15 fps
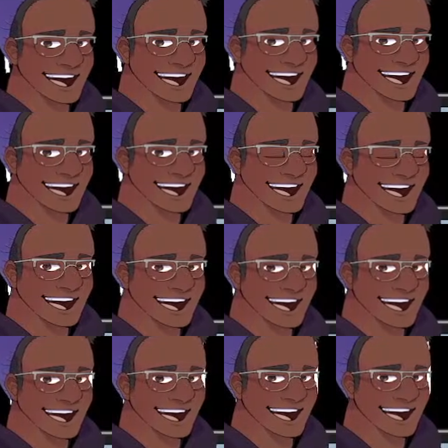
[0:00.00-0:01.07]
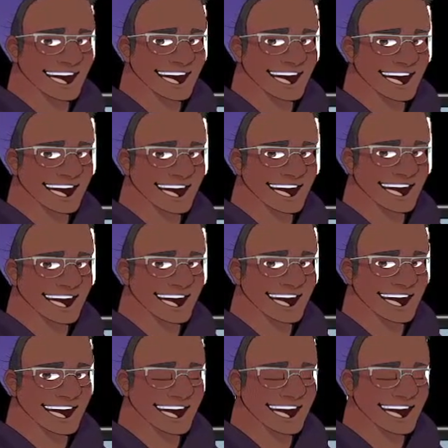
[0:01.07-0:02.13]
trying to gain a lot of
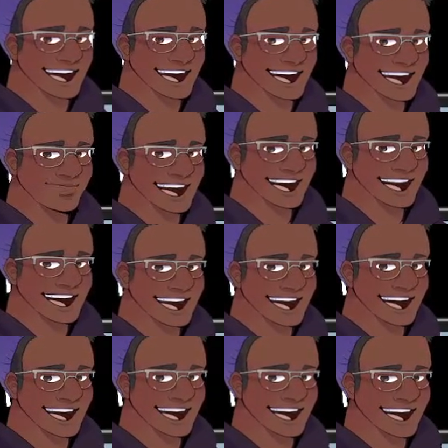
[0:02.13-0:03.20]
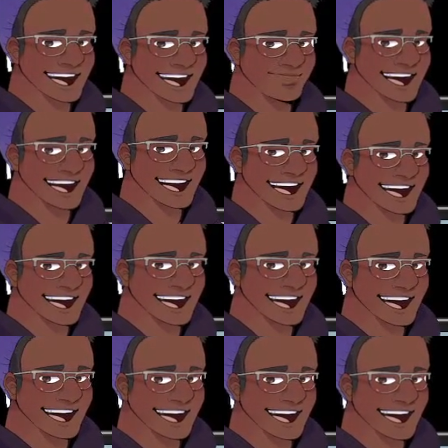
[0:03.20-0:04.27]
positive vibes, from year
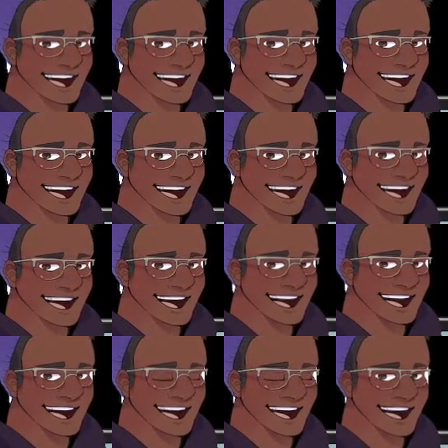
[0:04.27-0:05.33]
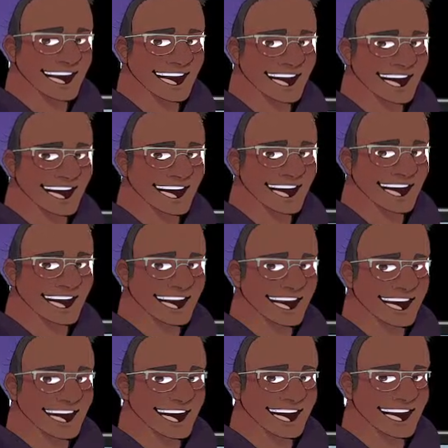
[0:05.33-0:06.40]
1 to year 3, as they're still making a loss, they're
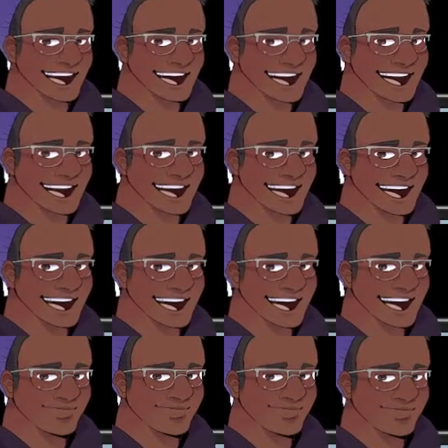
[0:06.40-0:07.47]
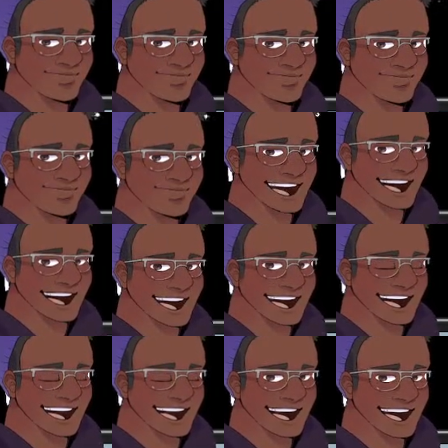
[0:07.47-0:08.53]
just giving money away. They're just
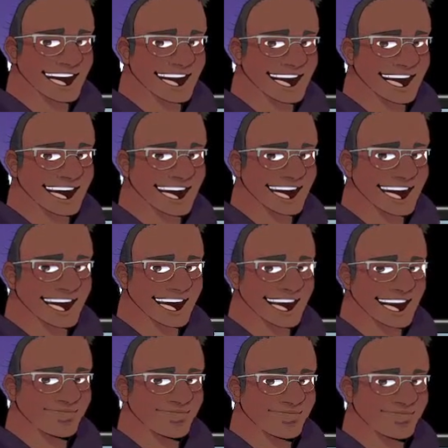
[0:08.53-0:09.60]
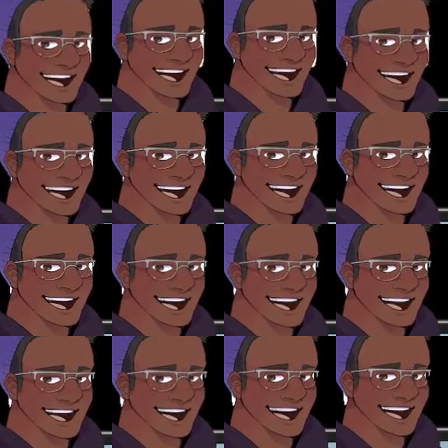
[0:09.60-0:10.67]
giving money away. They know it's not going to
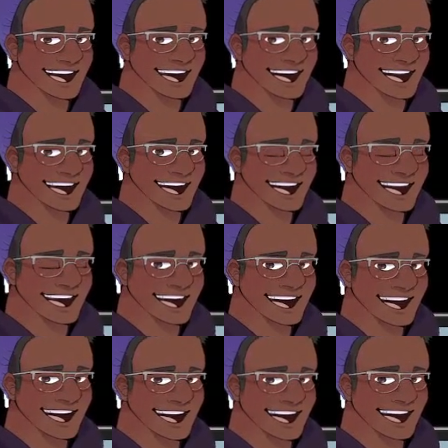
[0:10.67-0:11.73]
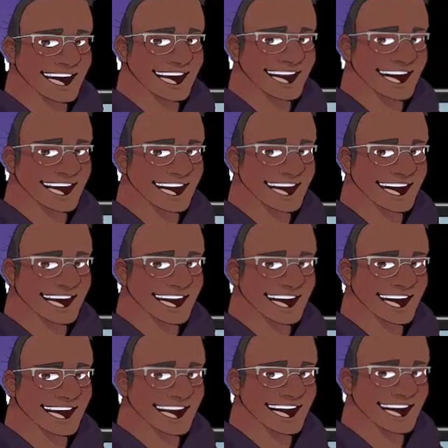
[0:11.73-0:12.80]
be long-term tenable, but their goal is to hit
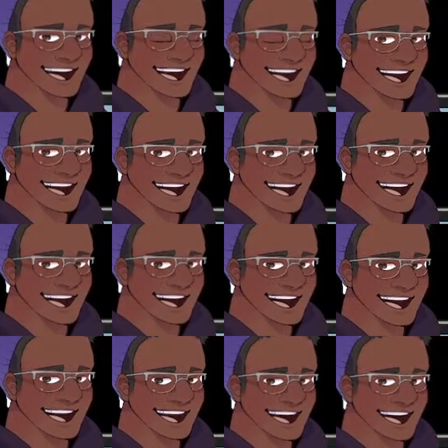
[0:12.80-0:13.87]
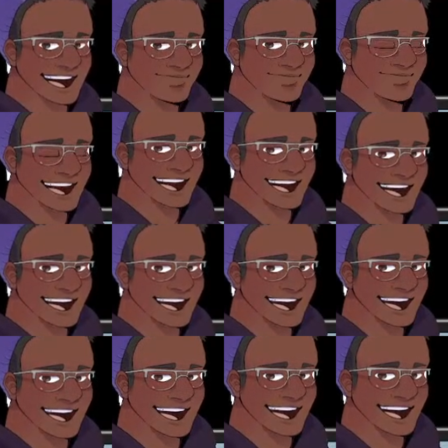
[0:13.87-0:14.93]
what's called critical
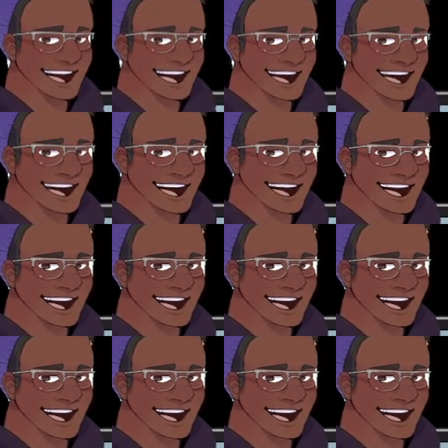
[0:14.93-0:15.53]
mass.